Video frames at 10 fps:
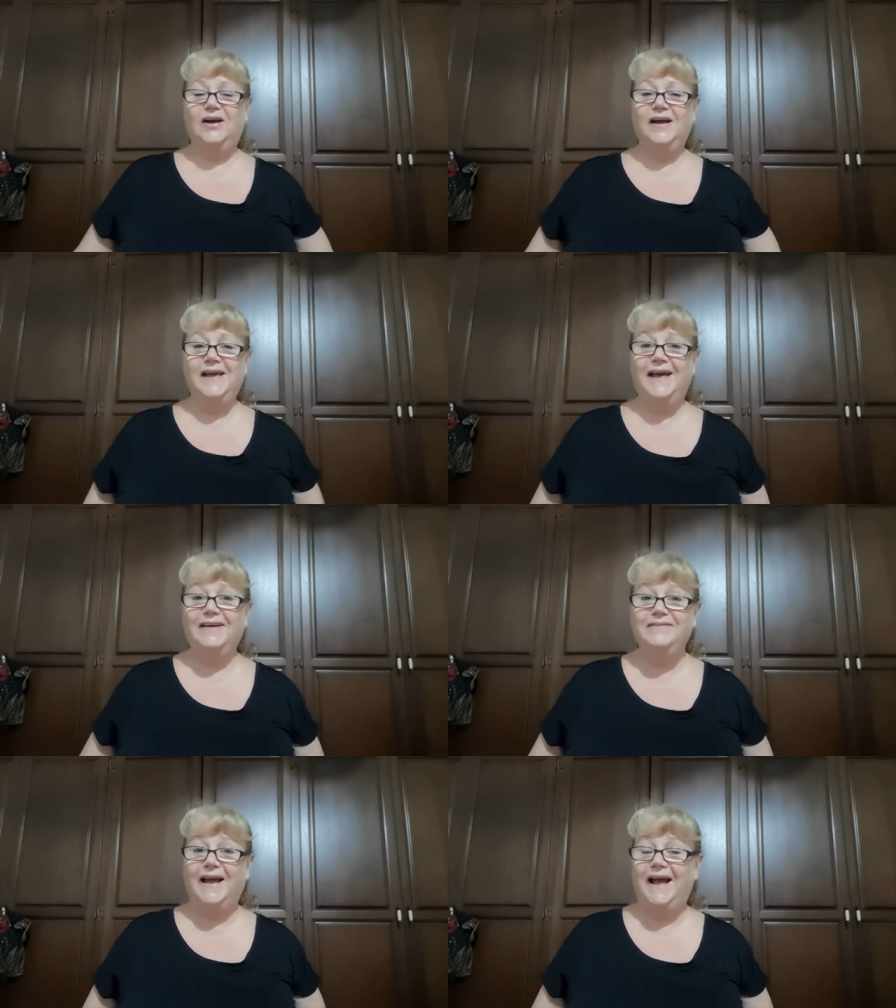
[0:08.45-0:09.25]
I
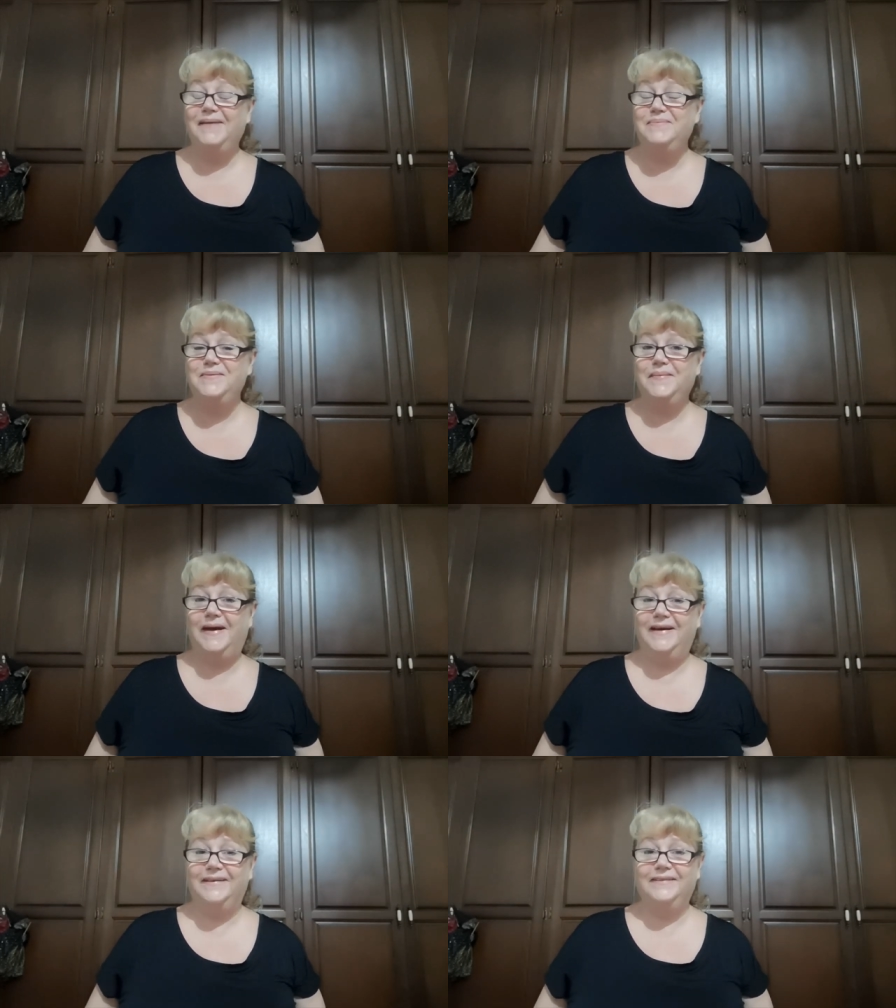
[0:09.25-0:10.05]
have Happy
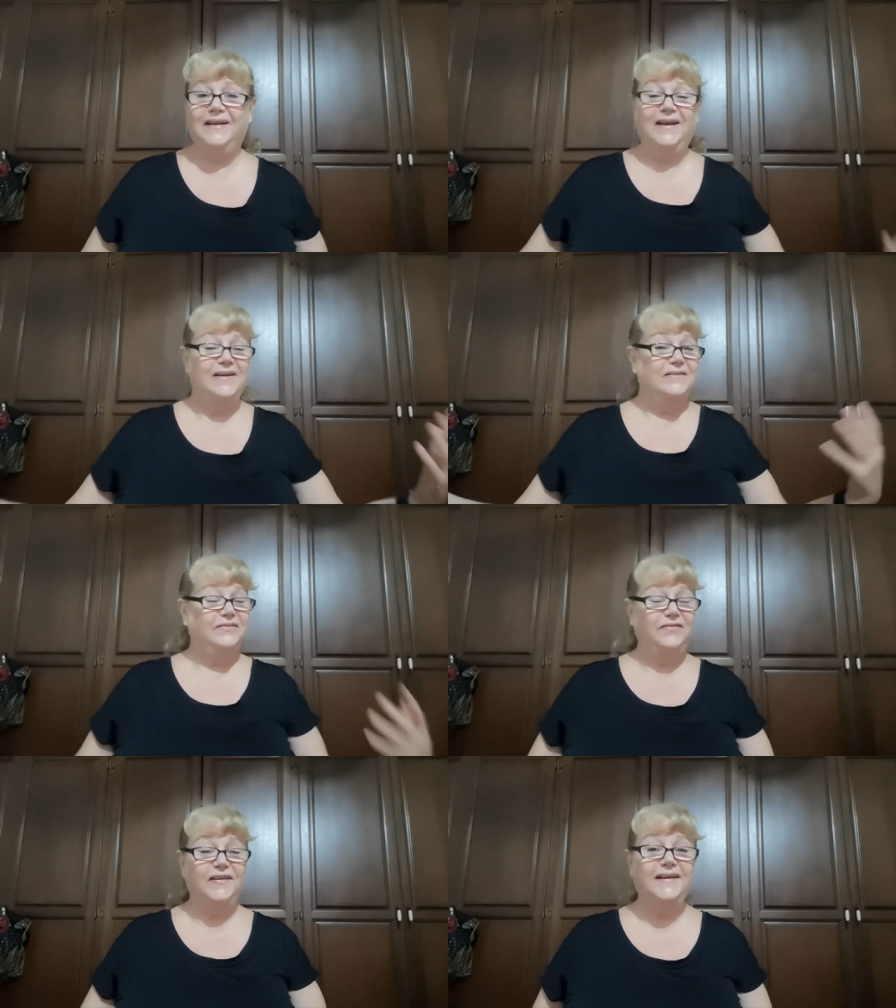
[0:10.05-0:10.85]
Mail,
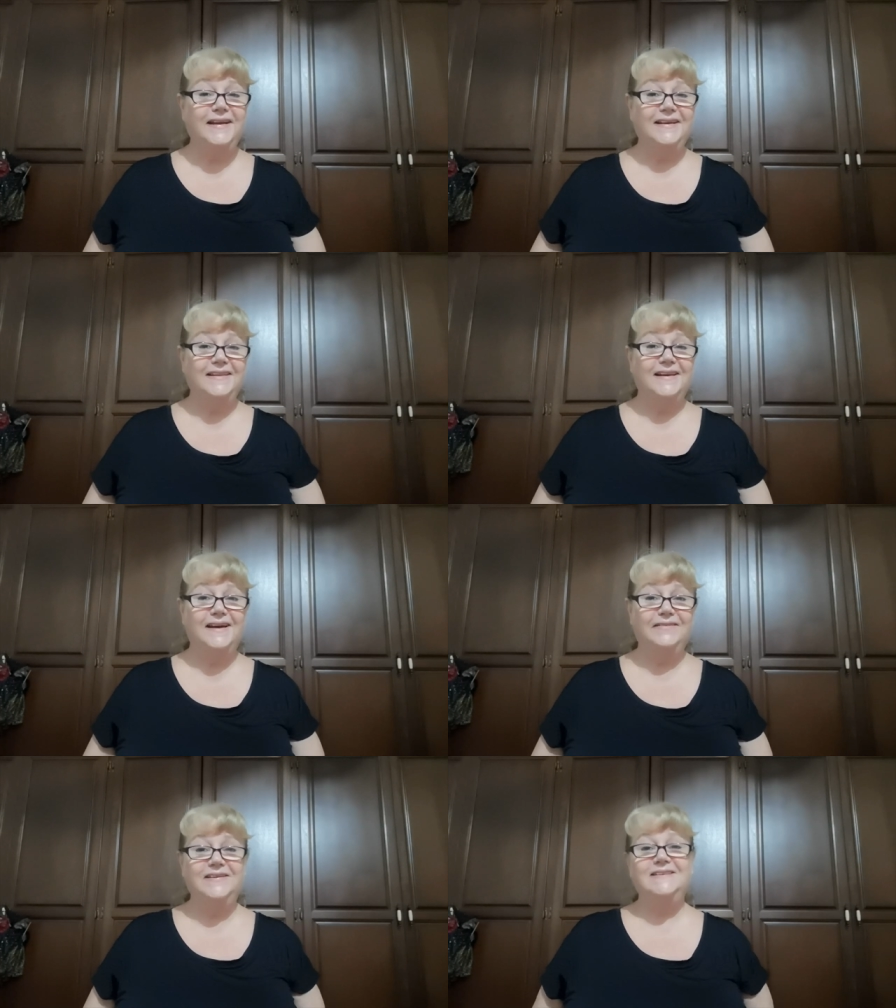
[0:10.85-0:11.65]
Feeling the
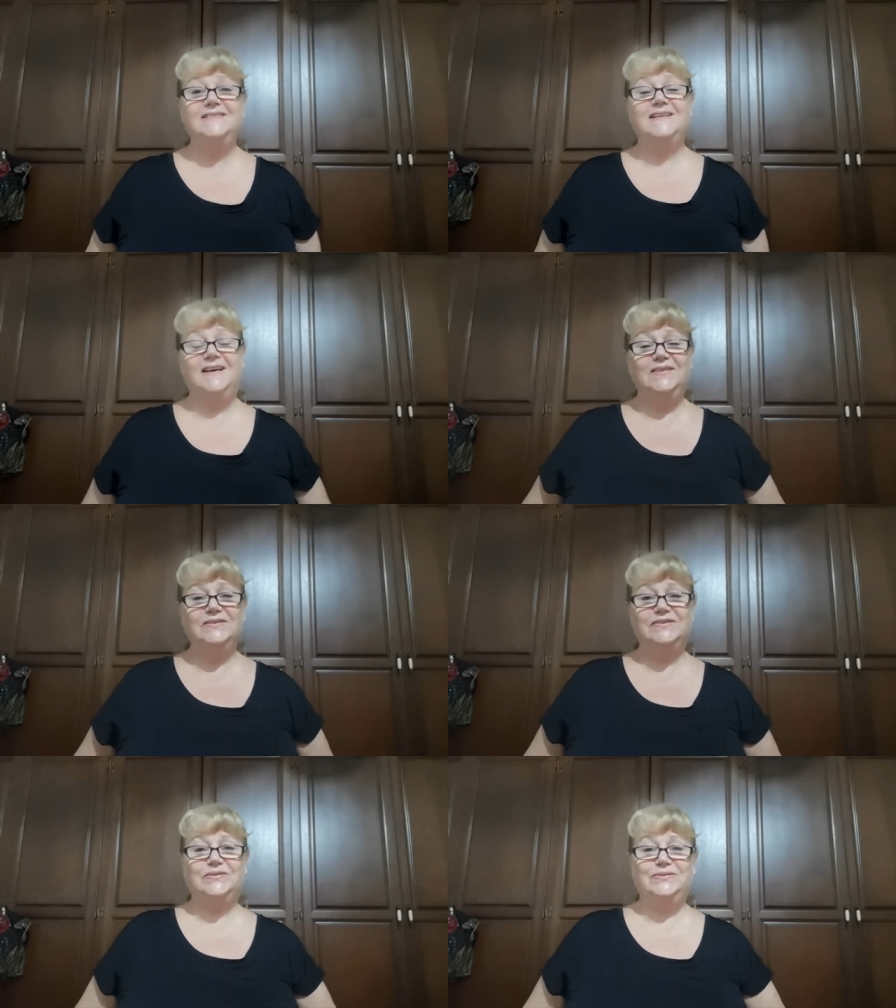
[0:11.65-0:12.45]
Loveys and
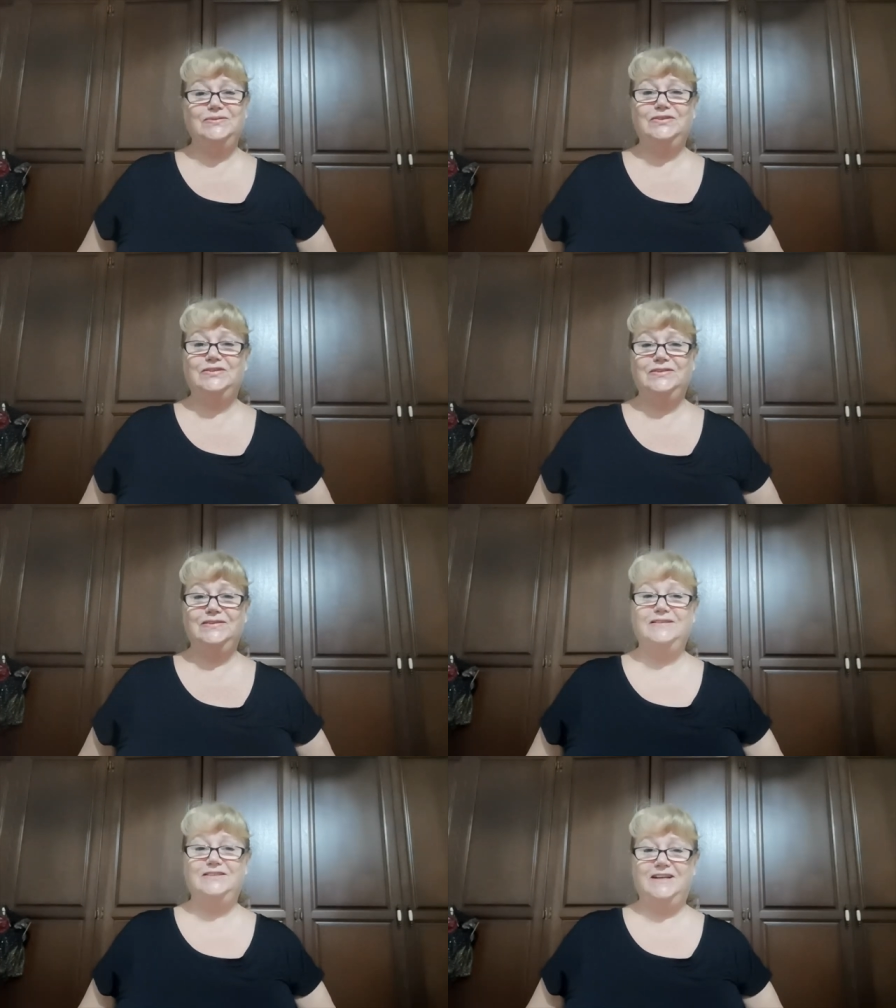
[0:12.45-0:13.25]
the Scorched
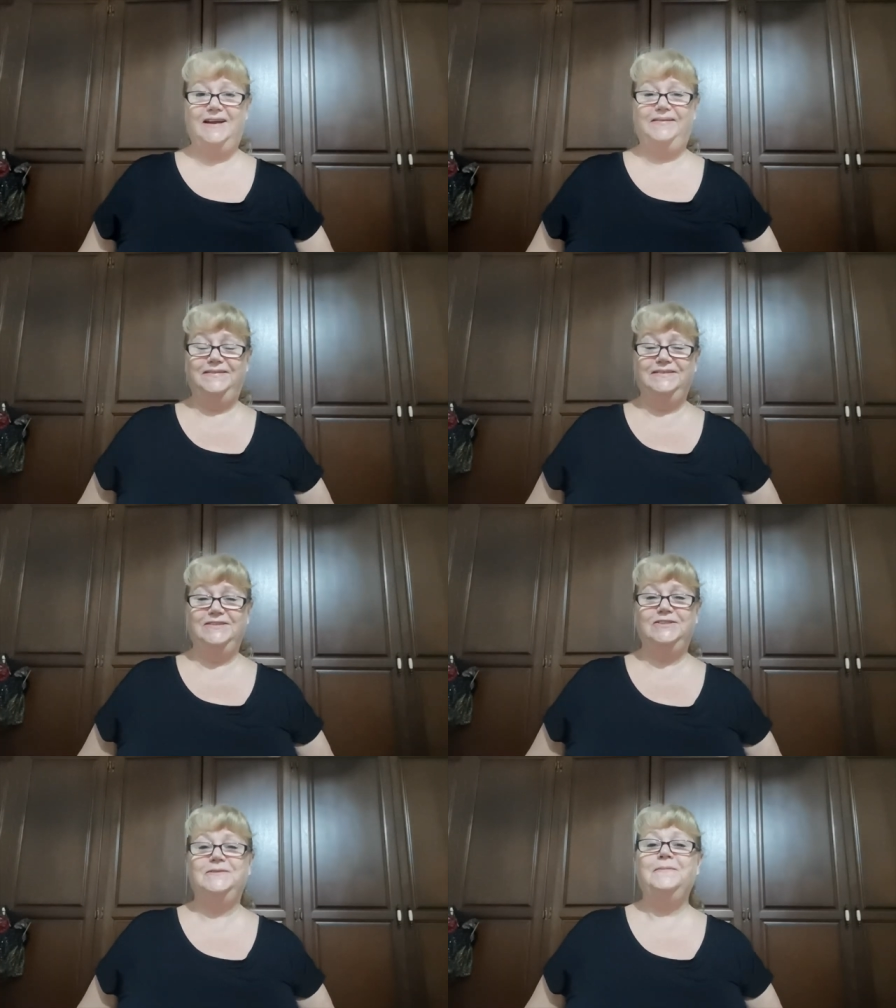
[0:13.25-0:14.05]
Earth
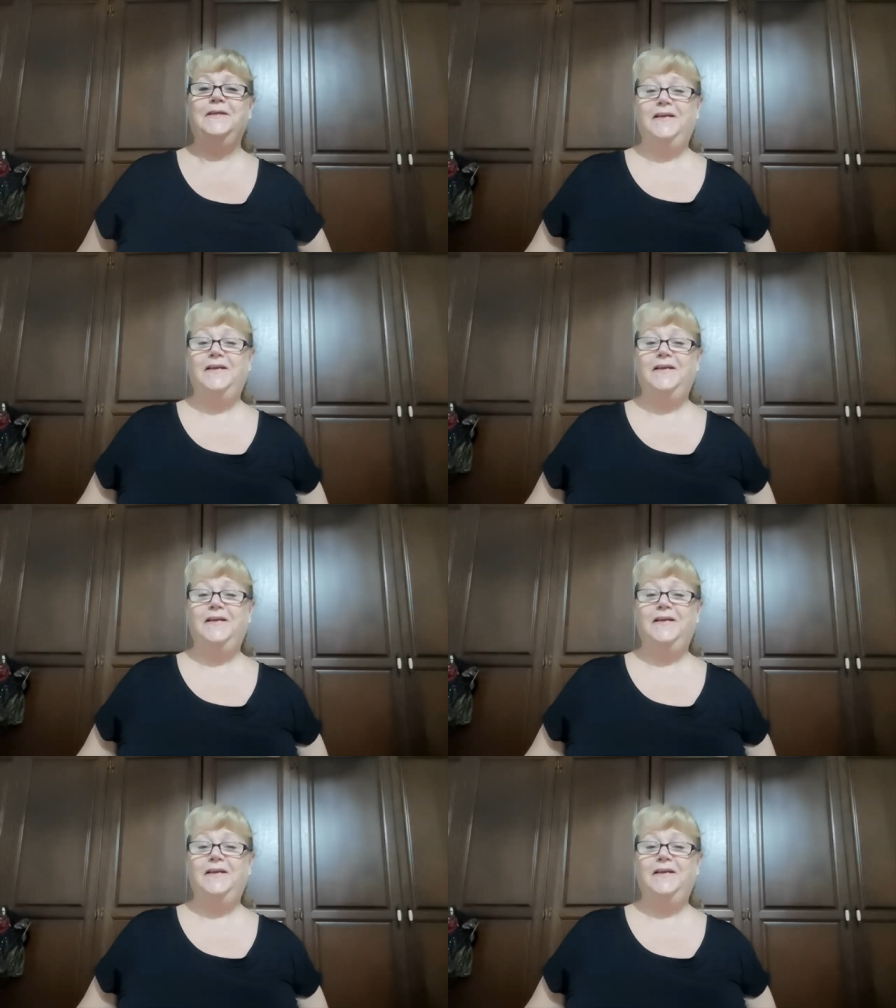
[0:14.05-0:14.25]
Challenge.